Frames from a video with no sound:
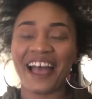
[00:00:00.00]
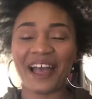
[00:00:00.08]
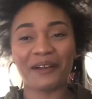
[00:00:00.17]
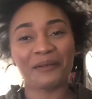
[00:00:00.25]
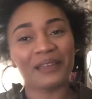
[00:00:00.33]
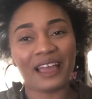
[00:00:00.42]
I
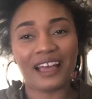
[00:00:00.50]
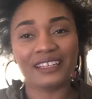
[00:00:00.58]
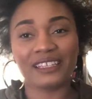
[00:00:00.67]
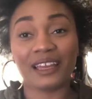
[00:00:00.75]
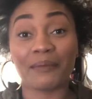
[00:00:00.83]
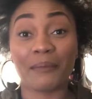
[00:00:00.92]
hope you
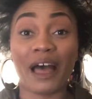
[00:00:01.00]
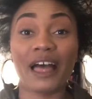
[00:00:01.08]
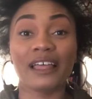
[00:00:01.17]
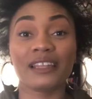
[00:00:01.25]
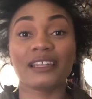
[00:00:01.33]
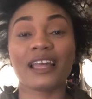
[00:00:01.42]
guys like
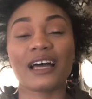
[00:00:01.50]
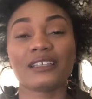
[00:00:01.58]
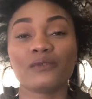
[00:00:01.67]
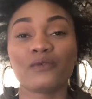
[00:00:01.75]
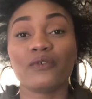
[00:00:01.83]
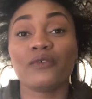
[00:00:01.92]
my
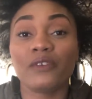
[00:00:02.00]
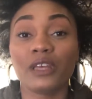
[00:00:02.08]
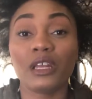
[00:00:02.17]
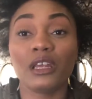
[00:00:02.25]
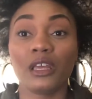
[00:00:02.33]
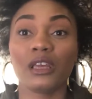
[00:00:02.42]
last
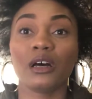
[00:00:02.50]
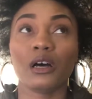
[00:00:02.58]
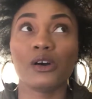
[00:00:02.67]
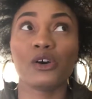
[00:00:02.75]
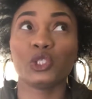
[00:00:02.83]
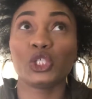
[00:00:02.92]

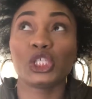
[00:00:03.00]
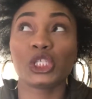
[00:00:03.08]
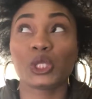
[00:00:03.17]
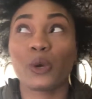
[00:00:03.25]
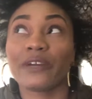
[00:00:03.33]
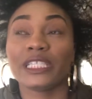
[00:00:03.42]
video,
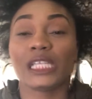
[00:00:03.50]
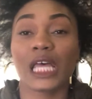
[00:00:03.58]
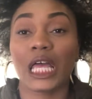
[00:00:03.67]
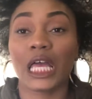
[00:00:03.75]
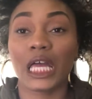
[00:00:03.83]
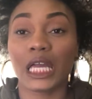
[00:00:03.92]
story
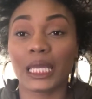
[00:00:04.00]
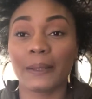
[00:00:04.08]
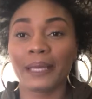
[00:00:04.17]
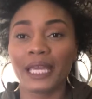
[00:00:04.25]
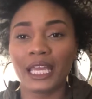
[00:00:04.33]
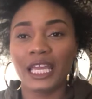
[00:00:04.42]
time.
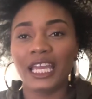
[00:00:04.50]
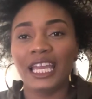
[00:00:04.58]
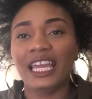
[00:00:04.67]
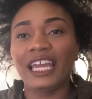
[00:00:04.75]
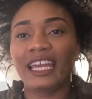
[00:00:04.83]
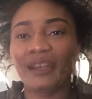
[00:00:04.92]

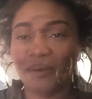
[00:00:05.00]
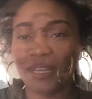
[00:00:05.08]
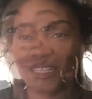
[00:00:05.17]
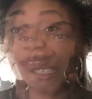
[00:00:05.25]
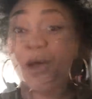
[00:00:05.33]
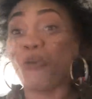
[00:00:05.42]
Anyway,
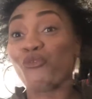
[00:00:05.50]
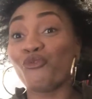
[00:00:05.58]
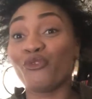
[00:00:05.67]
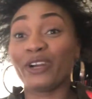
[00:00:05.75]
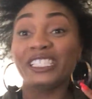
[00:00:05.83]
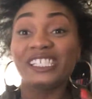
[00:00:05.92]

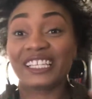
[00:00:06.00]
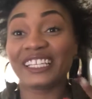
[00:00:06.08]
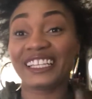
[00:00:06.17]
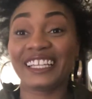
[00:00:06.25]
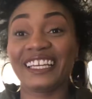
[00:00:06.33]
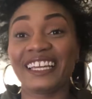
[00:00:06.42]

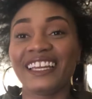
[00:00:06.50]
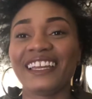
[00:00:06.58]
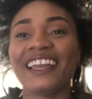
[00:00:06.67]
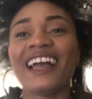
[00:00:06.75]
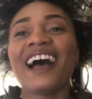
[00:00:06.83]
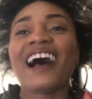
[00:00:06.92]

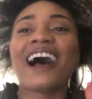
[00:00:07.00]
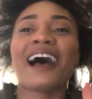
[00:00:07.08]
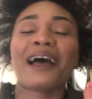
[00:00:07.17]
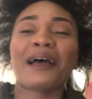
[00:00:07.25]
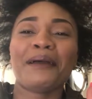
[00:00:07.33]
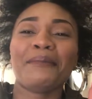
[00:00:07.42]
recently
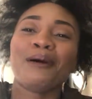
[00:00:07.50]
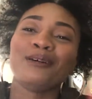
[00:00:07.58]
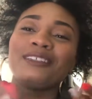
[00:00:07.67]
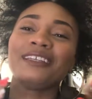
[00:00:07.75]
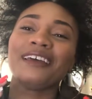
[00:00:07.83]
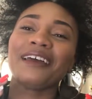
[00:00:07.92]
I
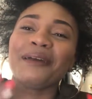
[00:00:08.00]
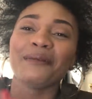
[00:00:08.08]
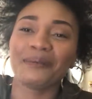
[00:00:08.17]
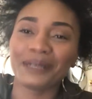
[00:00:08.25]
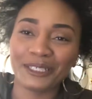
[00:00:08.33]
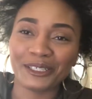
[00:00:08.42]
posted
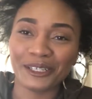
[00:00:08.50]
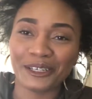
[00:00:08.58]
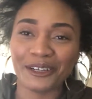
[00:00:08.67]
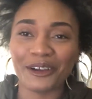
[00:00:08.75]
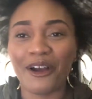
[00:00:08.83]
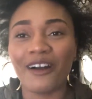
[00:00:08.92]
a
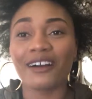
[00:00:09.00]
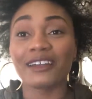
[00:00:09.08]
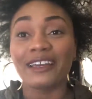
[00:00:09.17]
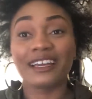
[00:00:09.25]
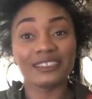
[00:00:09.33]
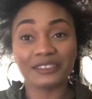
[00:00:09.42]
picture on
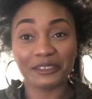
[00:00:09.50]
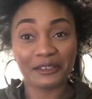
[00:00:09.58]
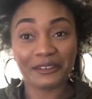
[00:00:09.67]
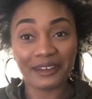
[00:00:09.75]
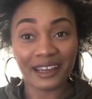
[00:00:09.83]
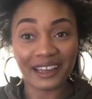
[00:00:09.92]

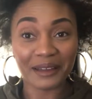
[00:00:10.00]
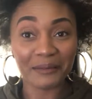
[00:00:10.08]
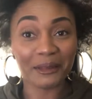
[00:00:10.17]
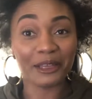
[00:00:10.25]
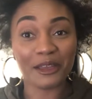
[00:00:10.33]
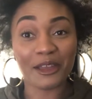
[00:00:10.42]
Instagram,
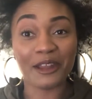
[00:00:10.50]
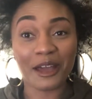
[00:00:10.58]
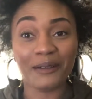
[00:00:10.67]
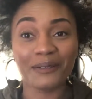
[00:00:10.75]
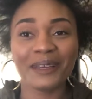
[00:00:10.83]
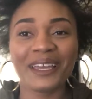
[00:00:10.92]

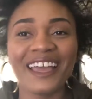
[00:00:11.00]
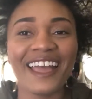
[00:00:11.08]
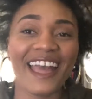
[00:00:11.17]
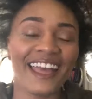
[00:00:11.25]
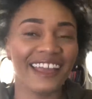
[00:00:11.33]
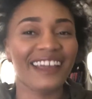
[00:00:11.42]

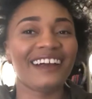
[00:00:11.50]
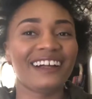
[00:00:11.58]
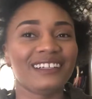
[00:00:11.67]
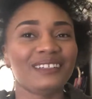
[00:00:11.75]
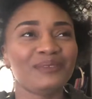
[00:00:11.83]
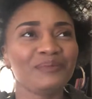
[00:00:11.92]

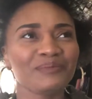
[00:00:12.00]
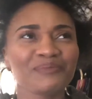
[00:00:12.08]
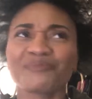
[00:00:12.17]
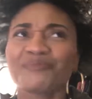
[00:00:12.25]
and